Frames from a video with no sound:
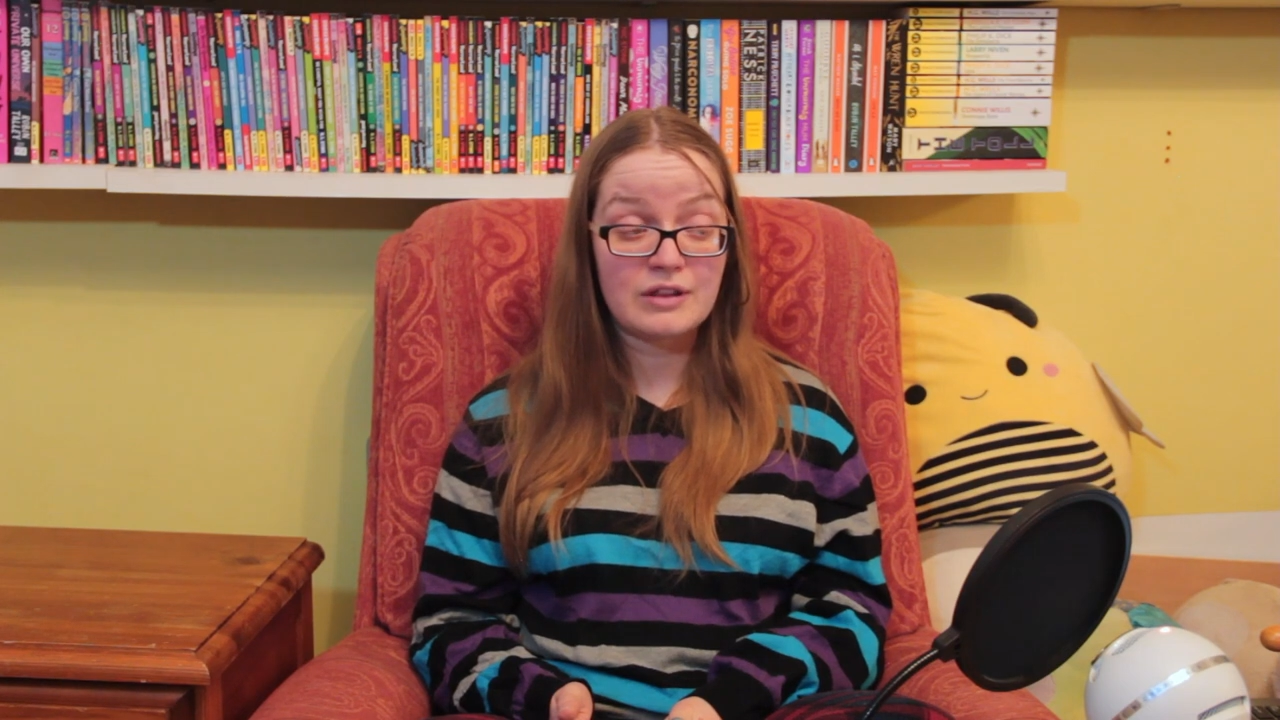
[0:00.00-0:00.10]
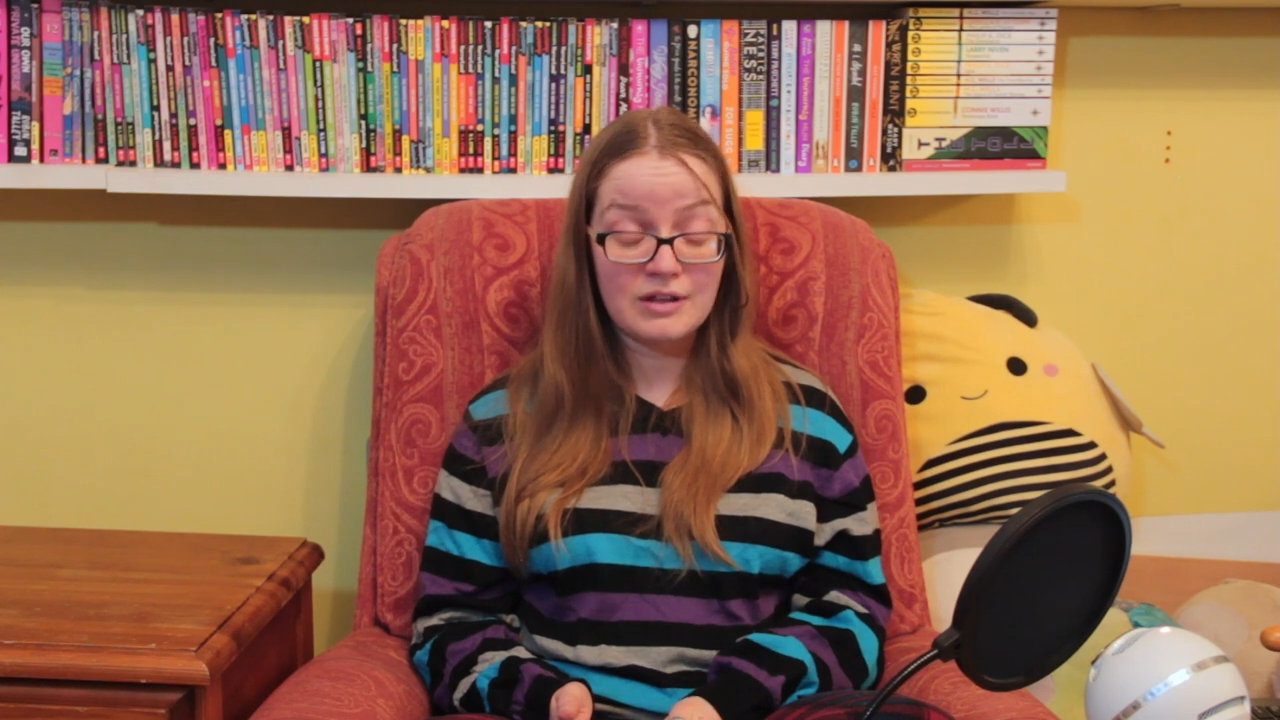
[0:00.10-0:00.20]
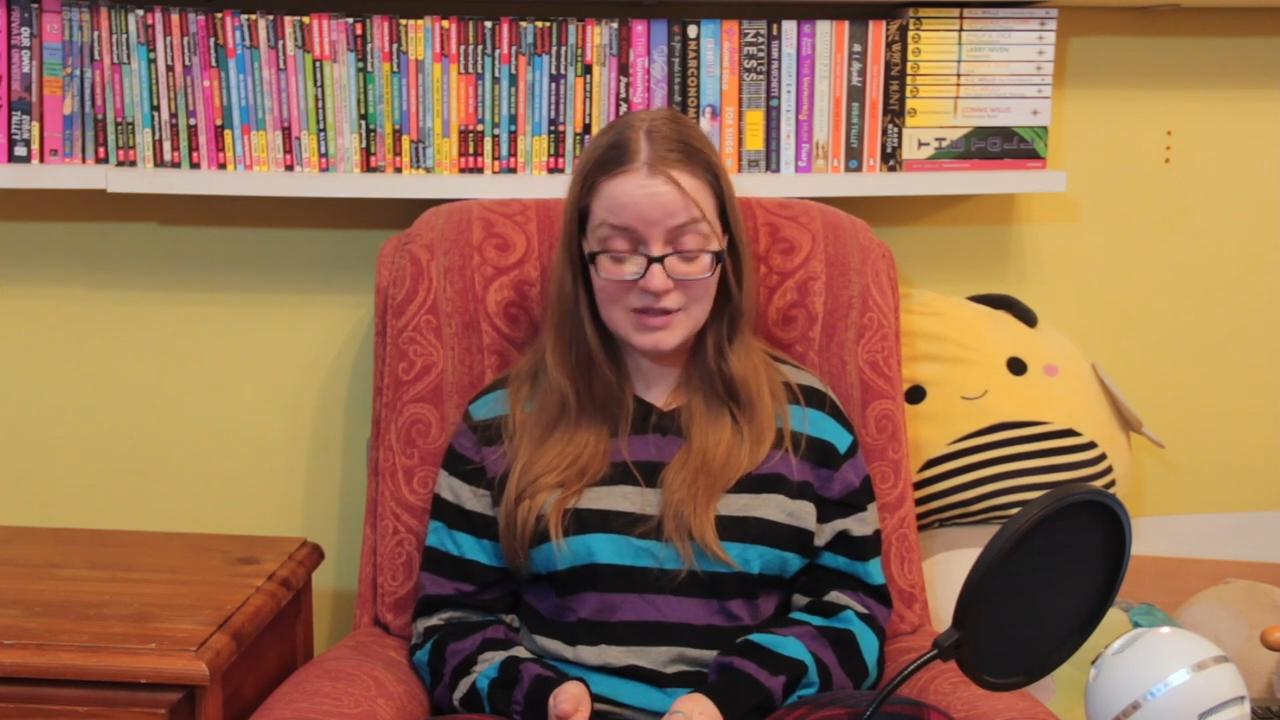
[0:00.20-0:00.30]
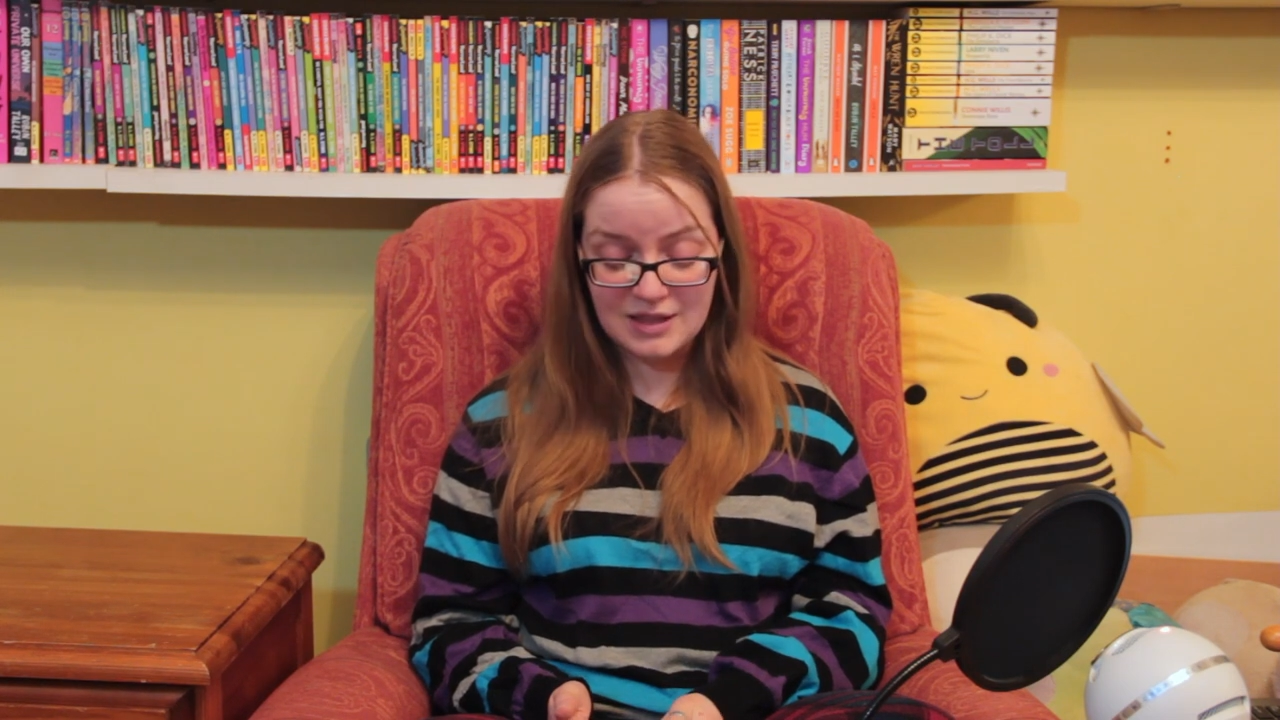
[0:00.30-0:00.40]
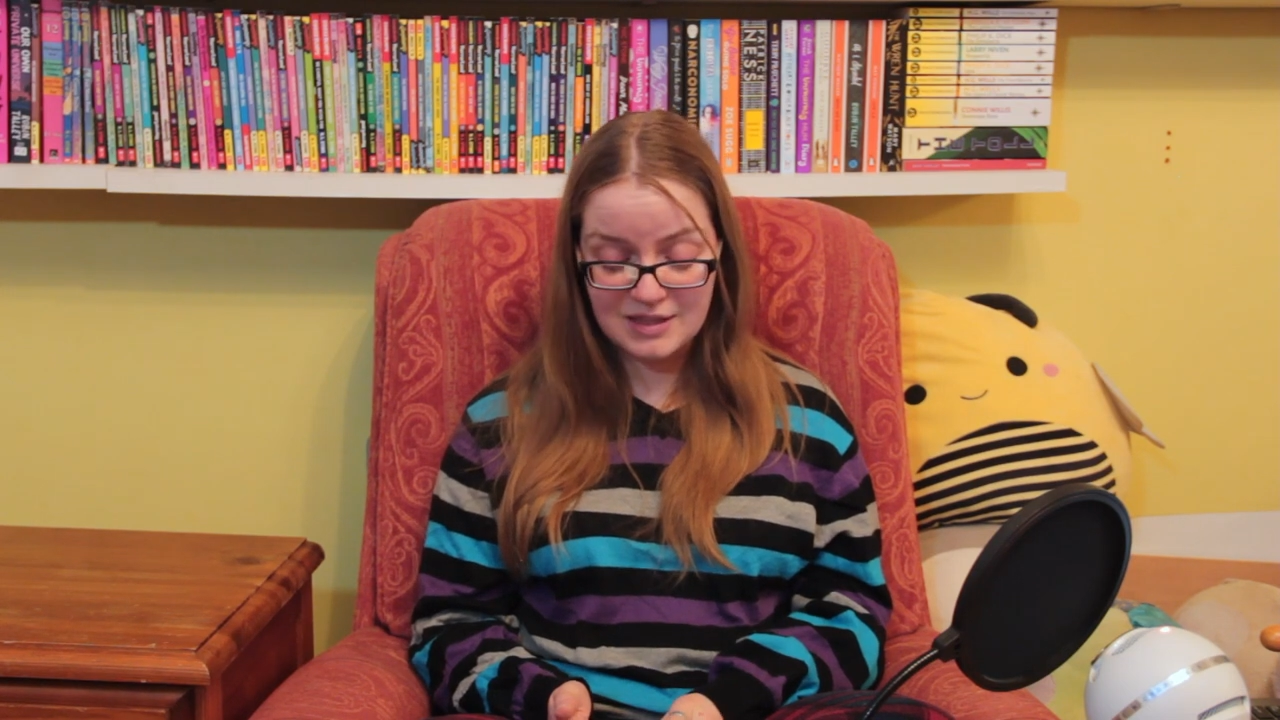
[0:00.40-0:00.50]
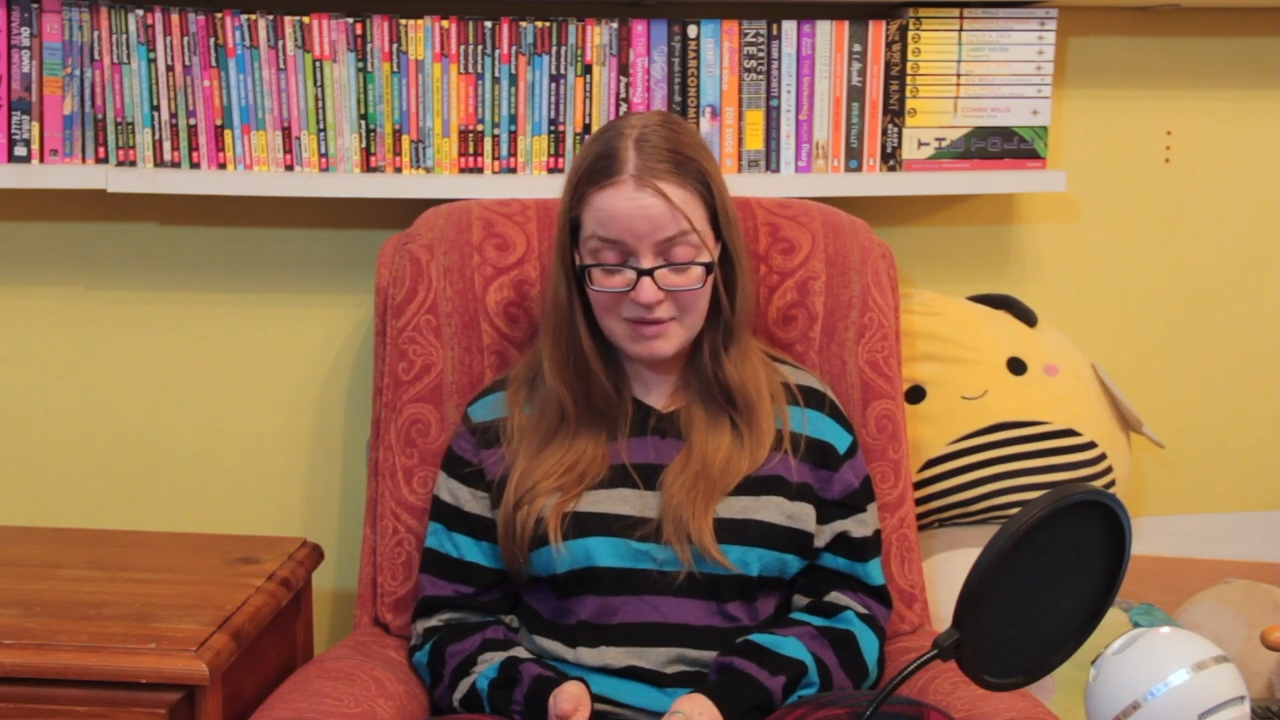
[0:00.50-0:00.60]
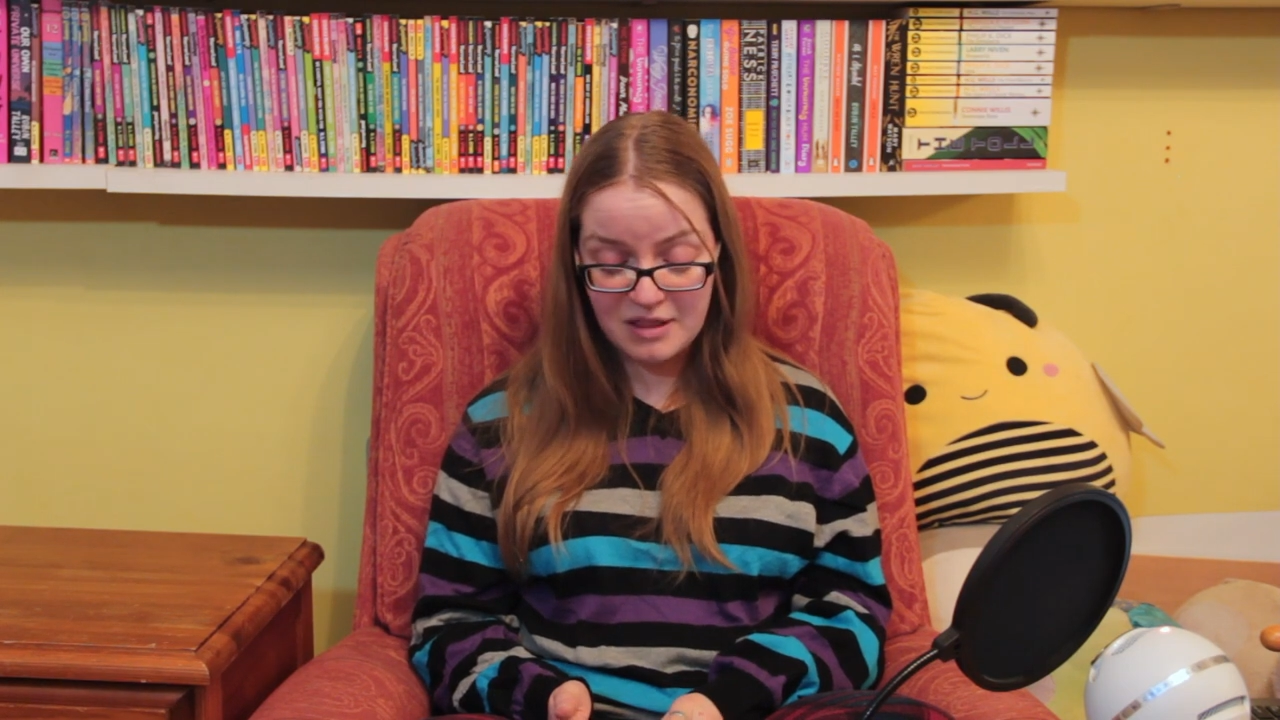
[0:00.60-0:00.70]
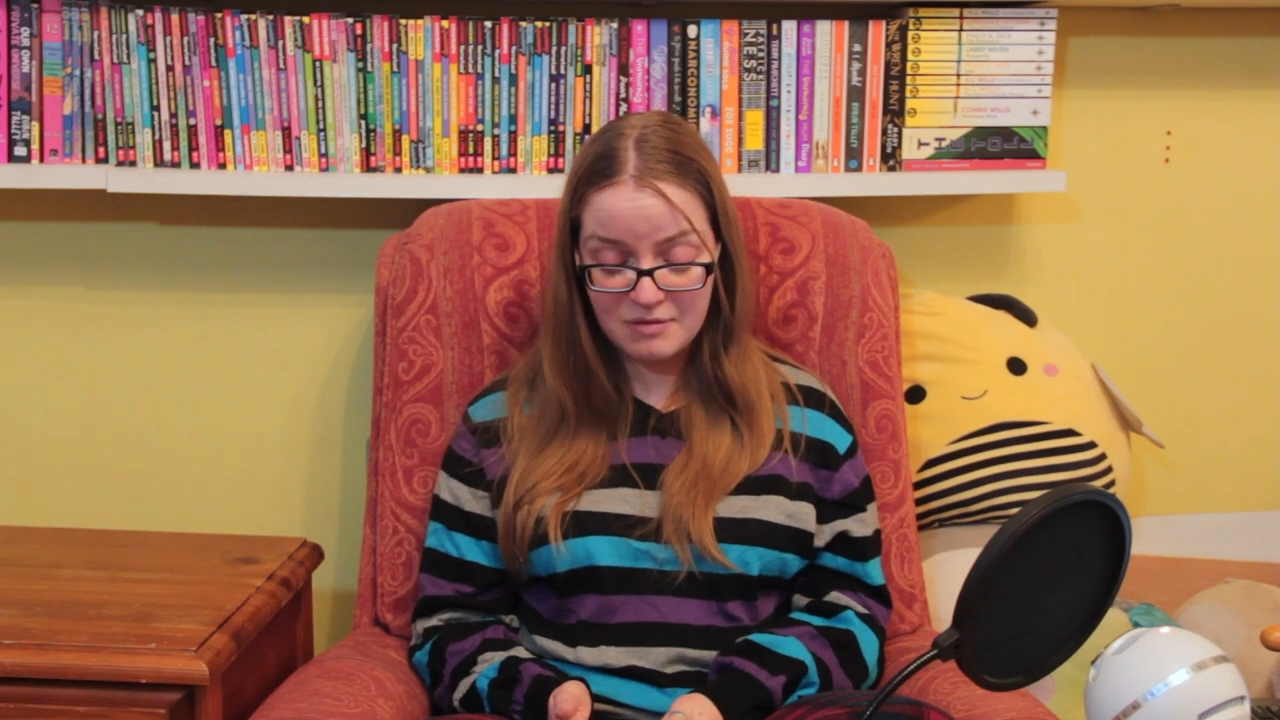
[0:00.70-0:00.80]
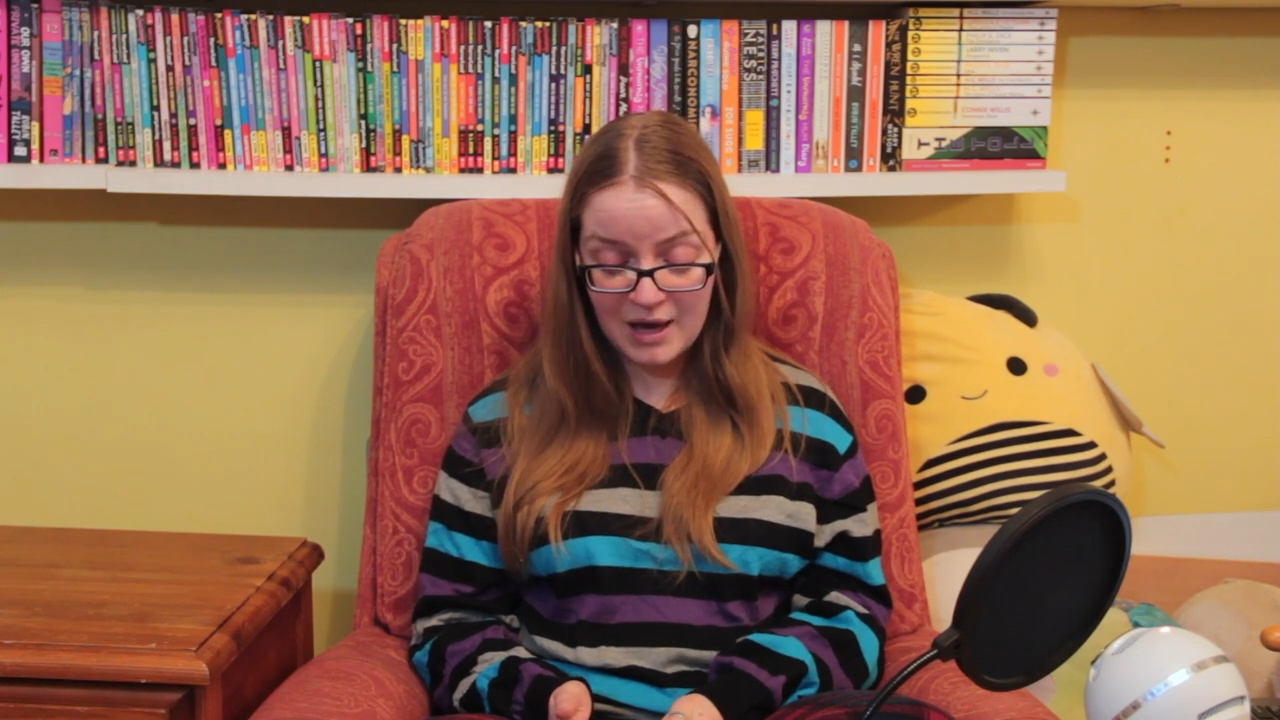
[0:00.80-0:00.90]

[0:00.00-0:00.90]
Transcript: of those in this month,